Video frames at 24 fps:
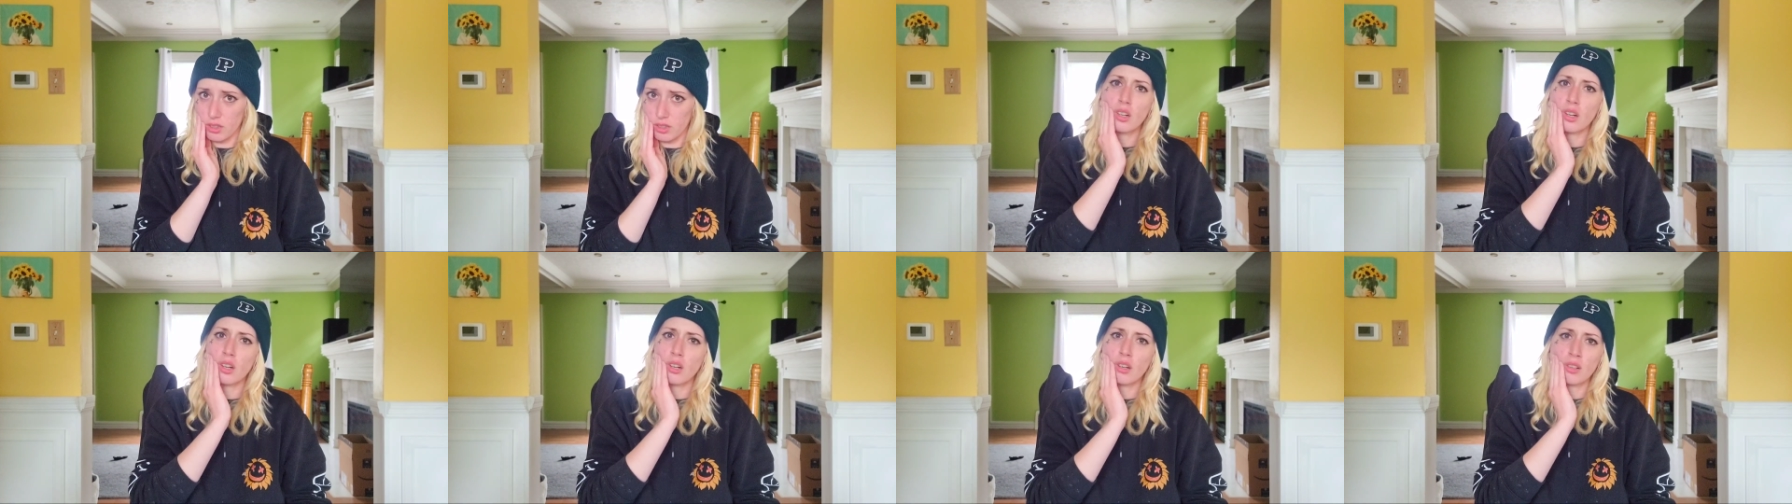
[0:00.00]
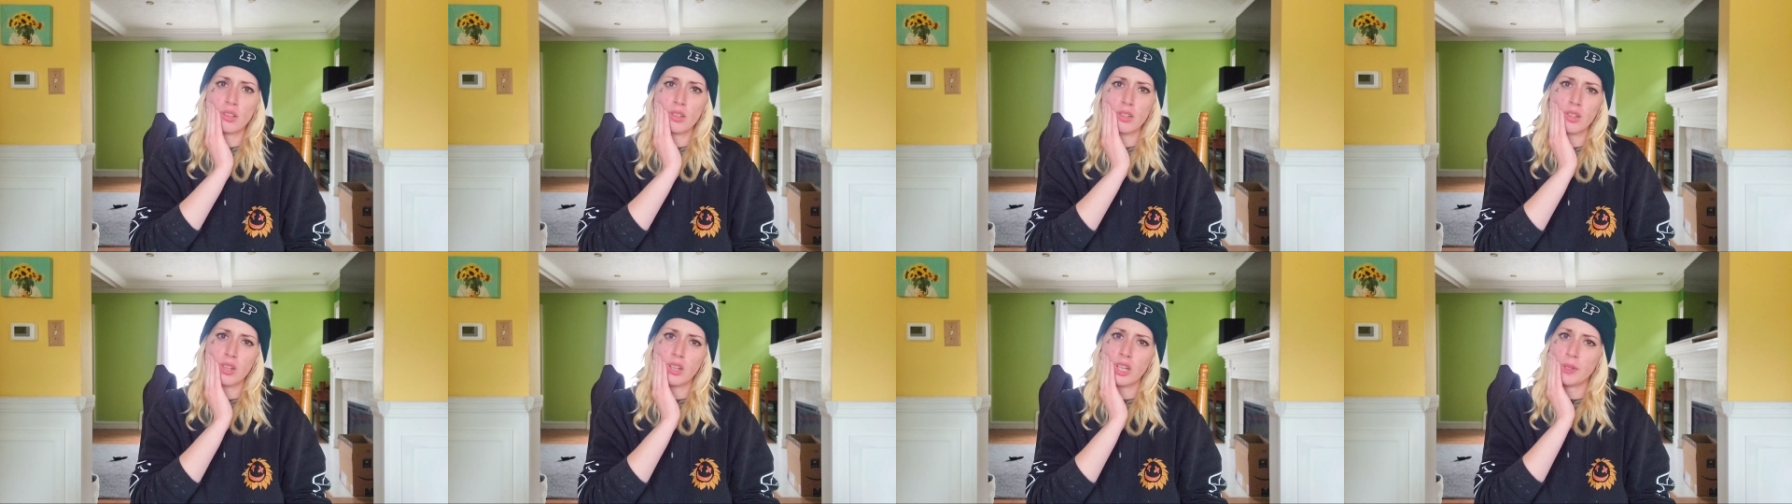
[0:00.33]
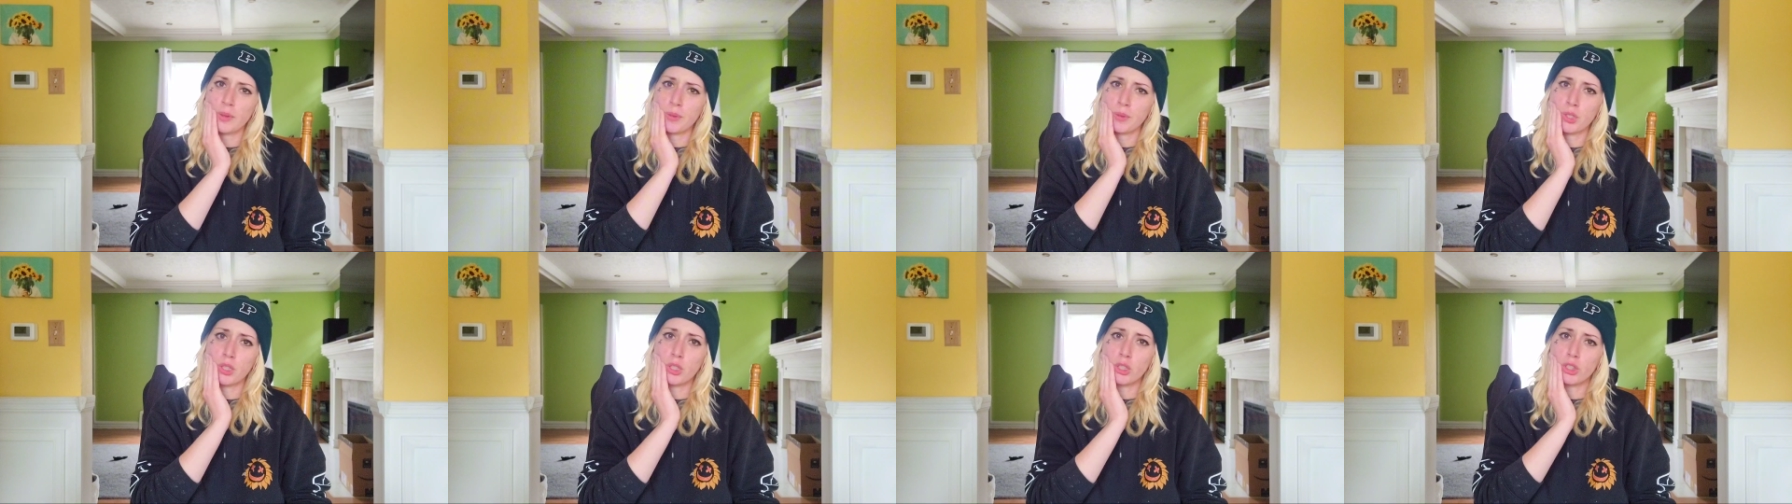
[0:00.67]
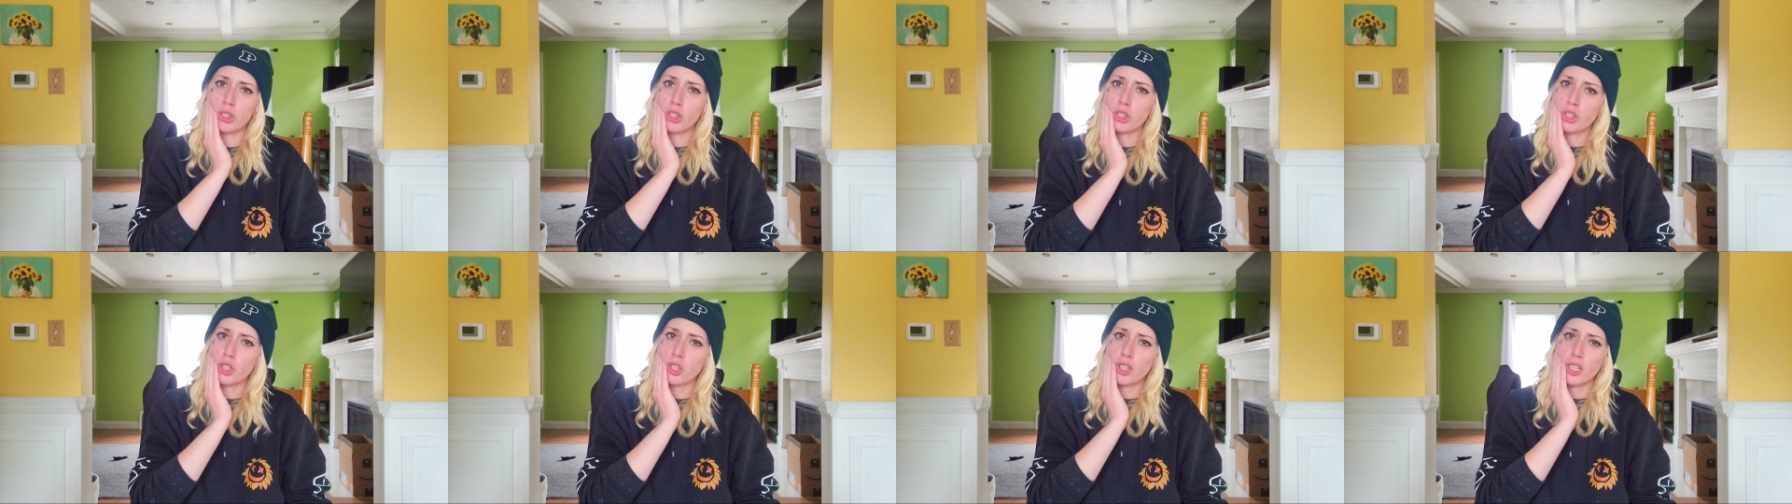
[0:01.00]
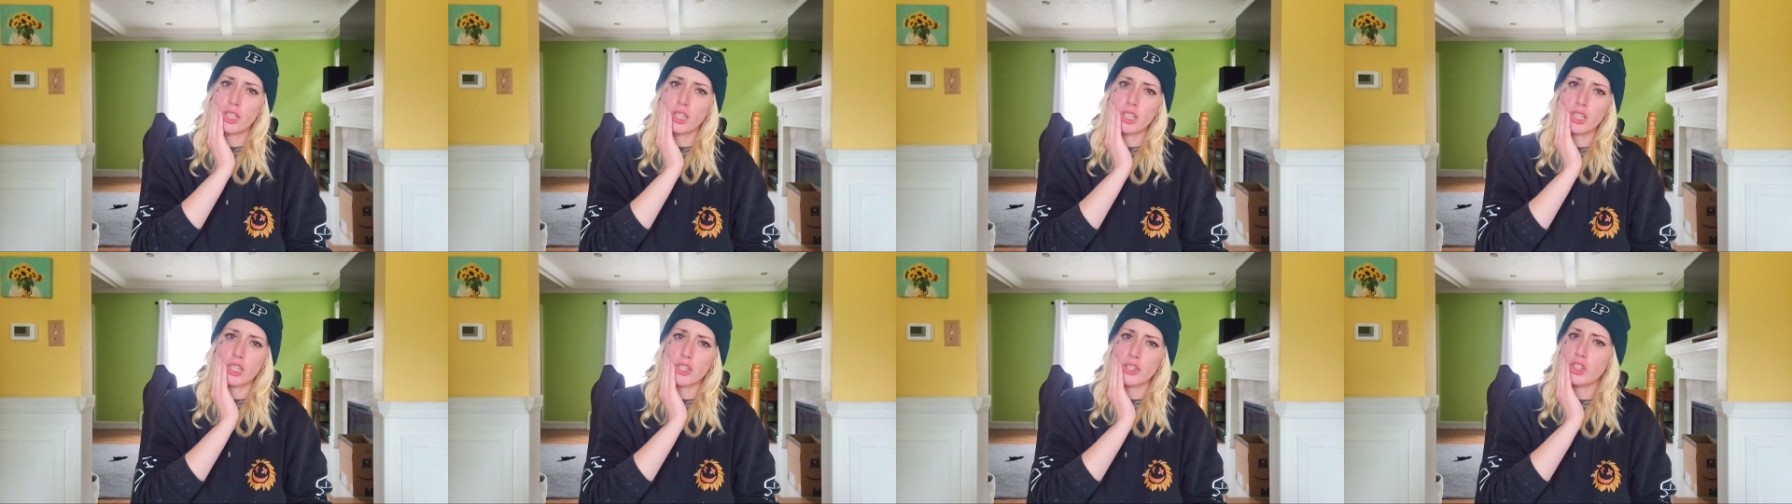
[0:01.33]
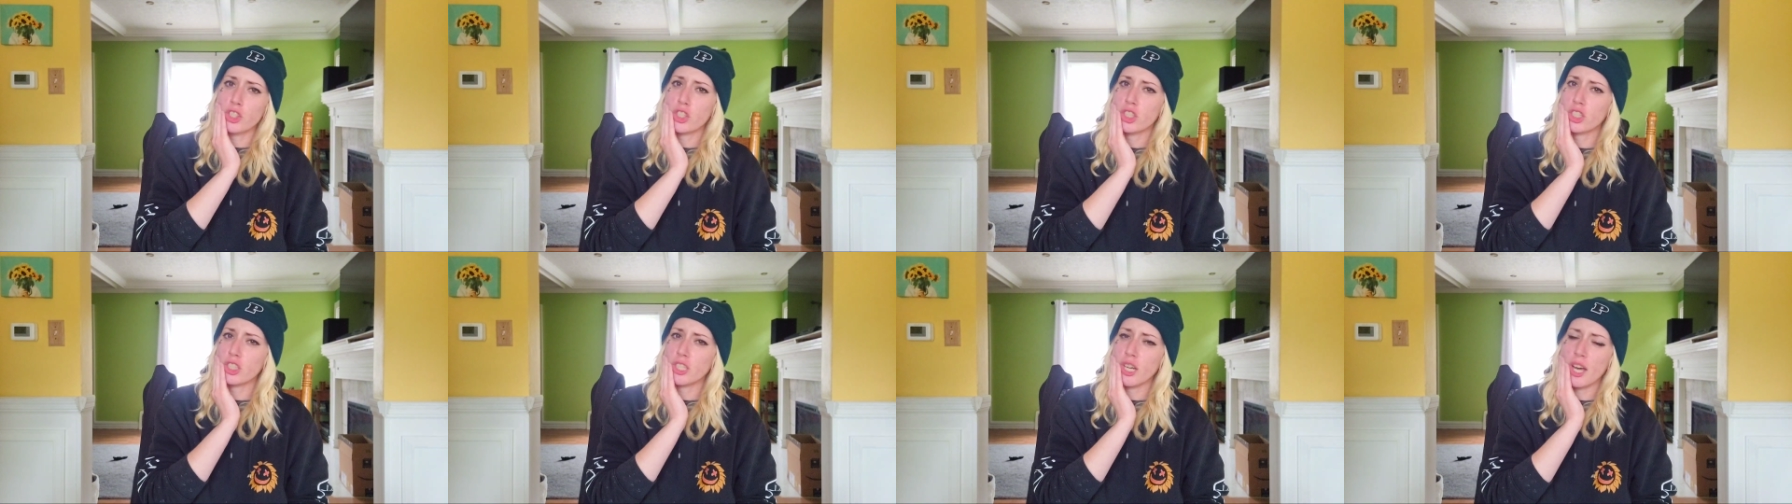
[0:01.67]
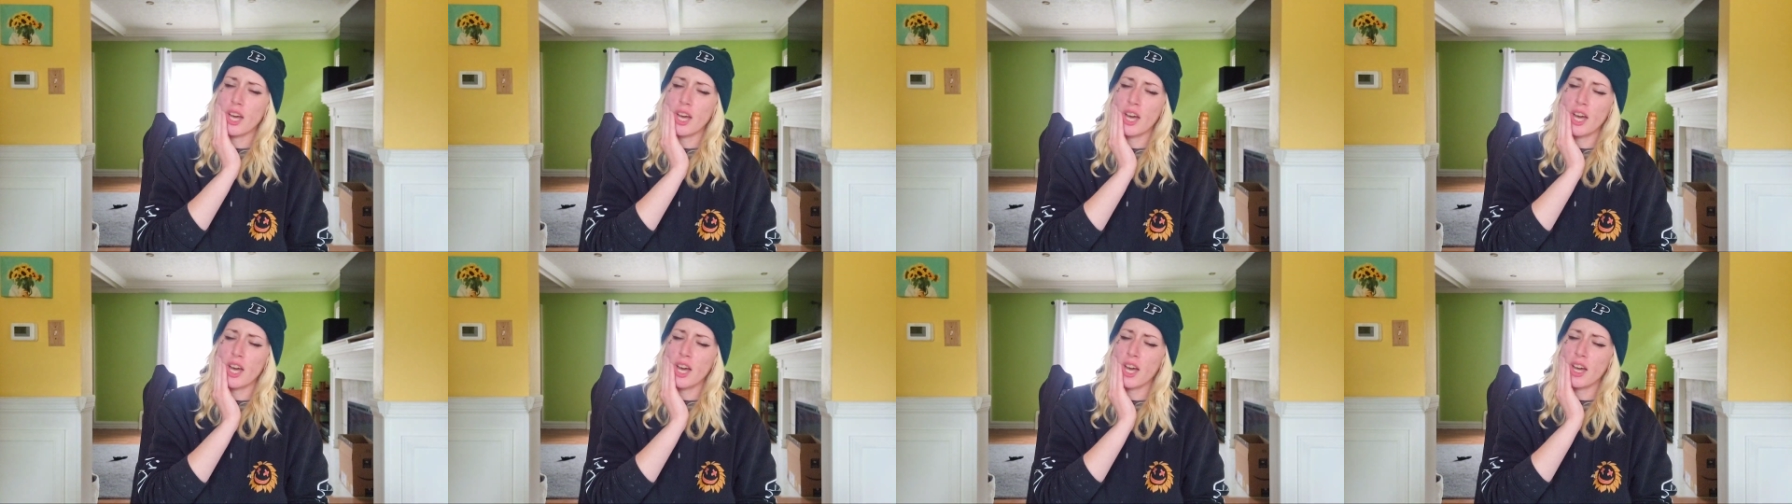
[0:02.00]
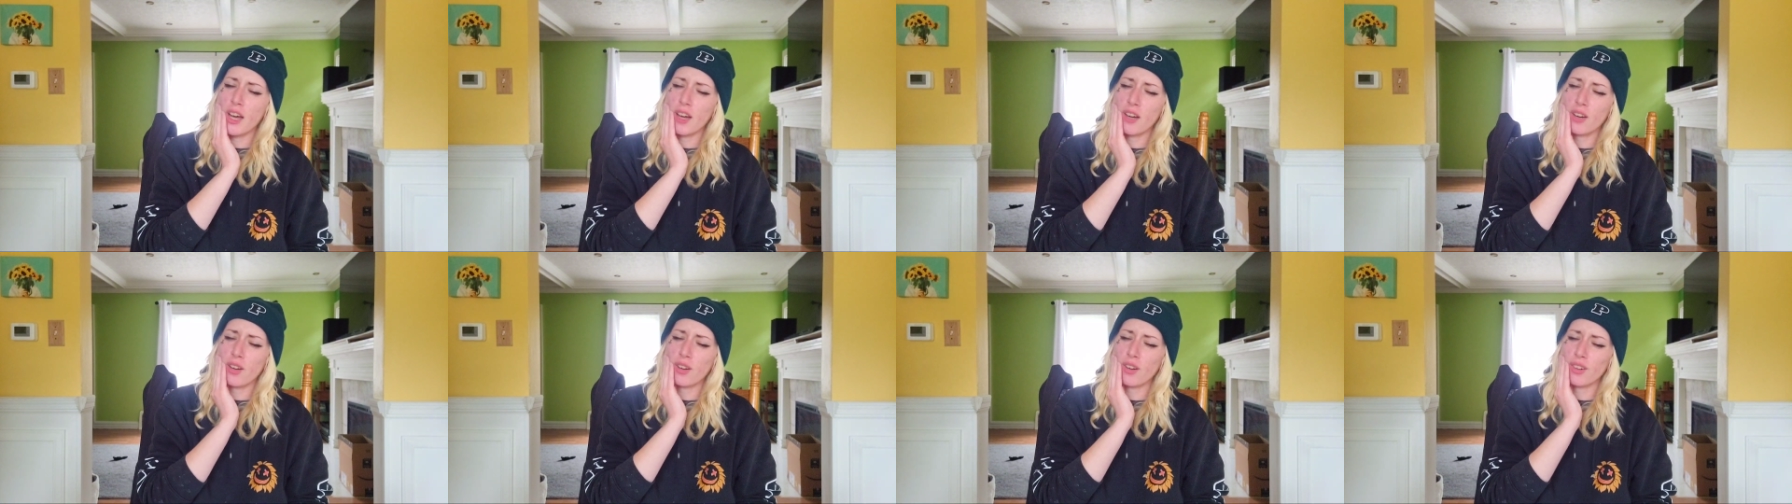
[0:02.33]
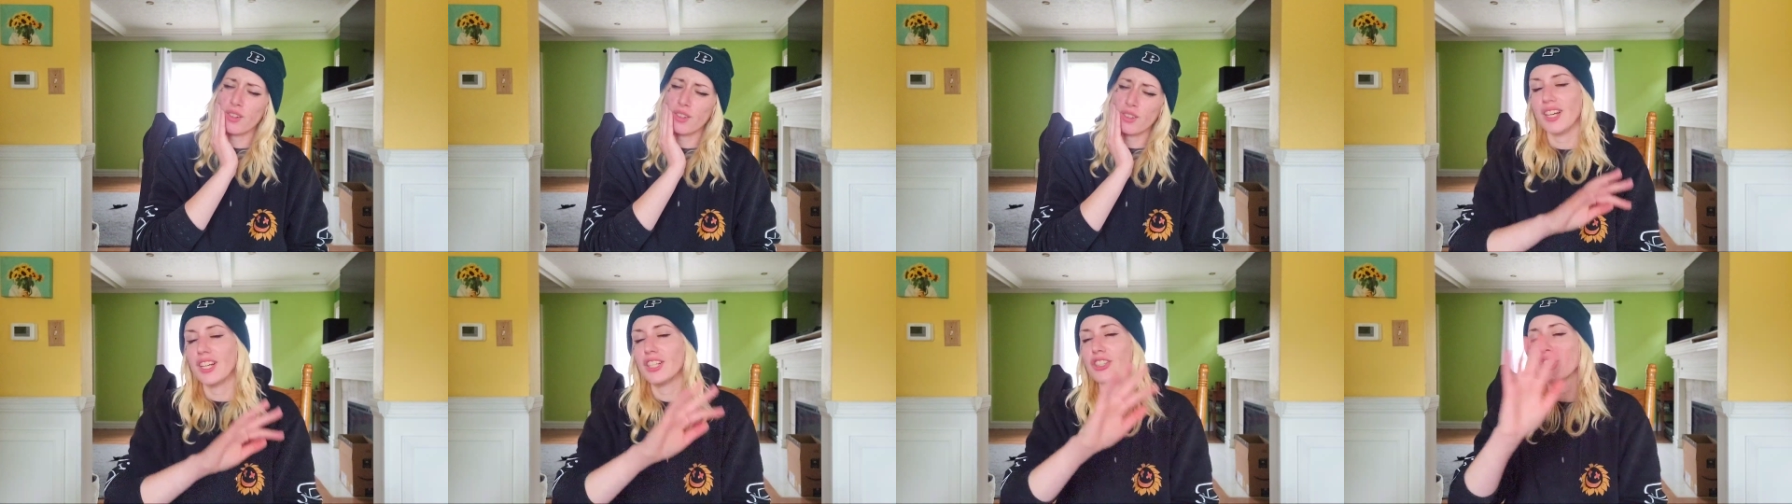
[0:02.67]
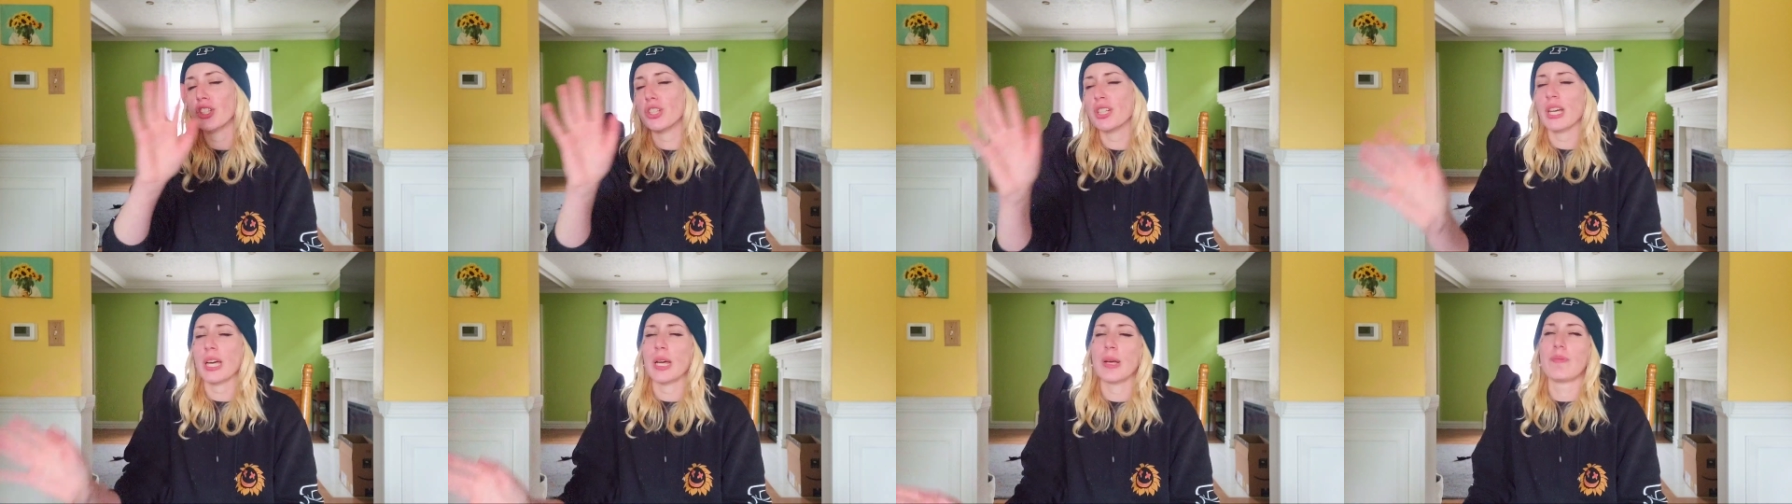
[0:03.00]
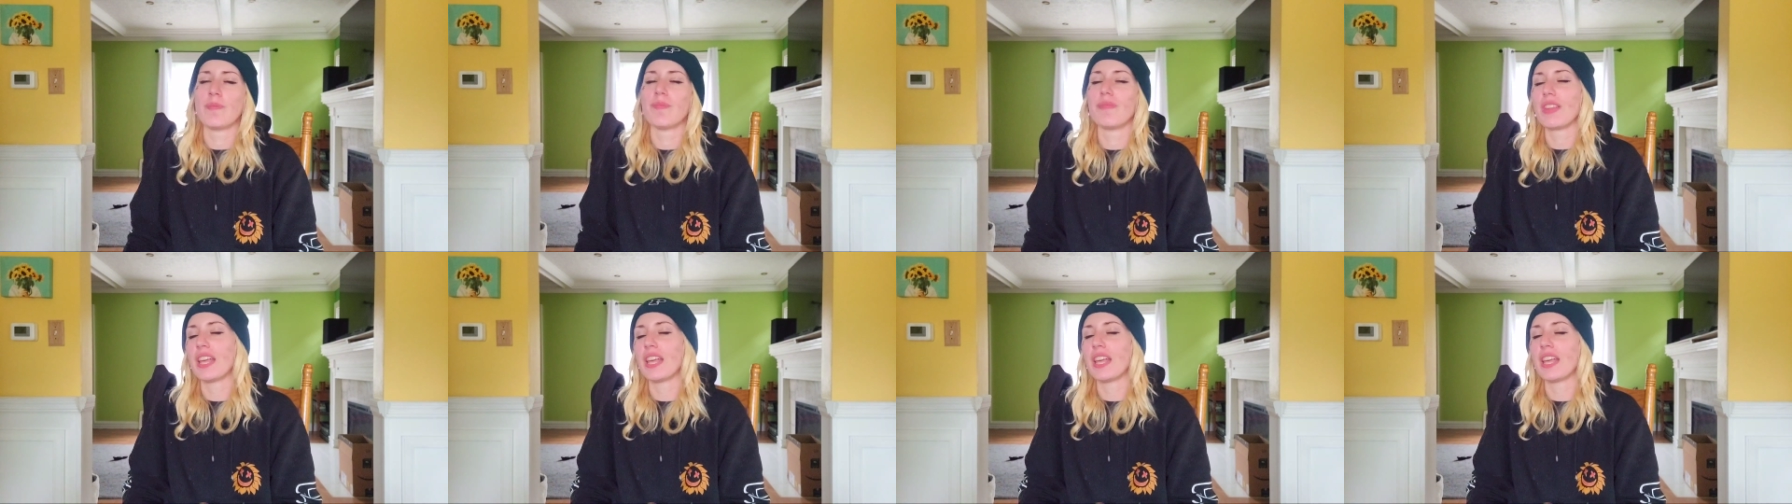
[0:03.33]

Oh, I'm so sorry to let you down. It's okay.